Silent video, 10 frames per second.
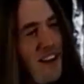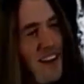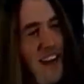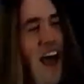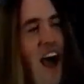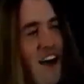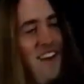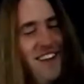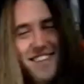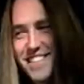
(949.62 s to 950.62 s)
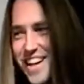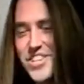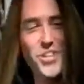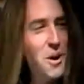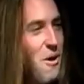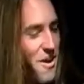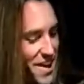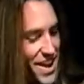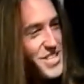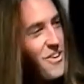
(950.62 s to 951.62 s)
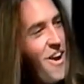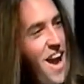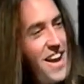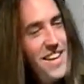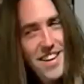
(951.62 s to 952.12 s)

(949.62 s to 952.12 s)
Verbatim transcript: Yeah, I should have worn these. You're right.